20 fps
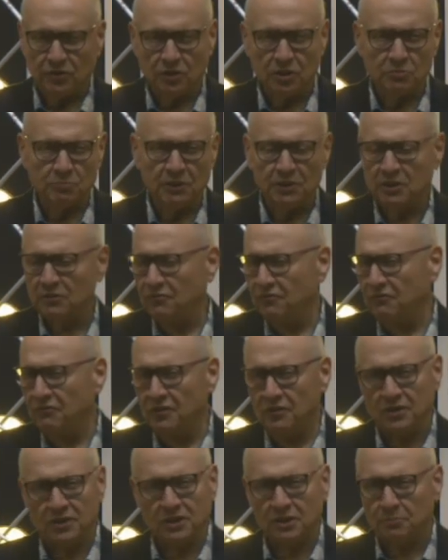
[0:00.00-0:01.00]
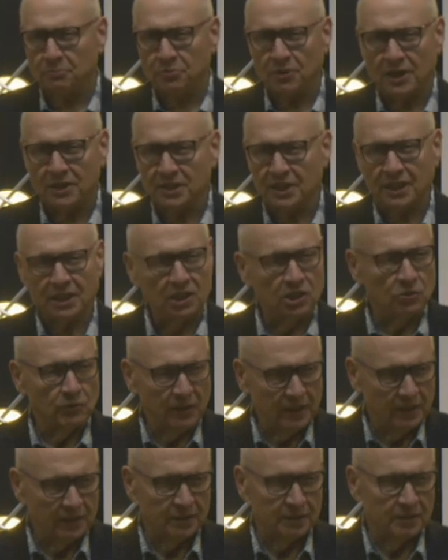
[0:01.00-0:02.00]
He spent a very dear price getting you
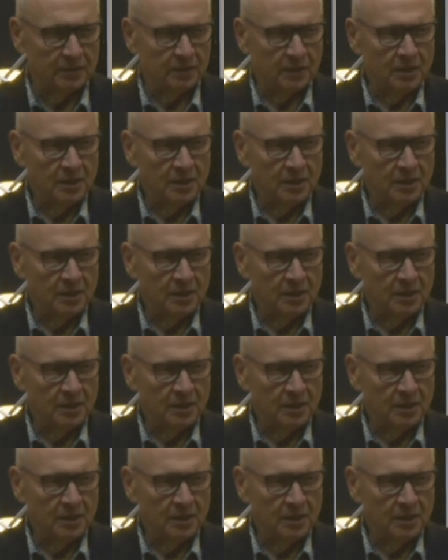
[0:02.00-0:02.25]
in.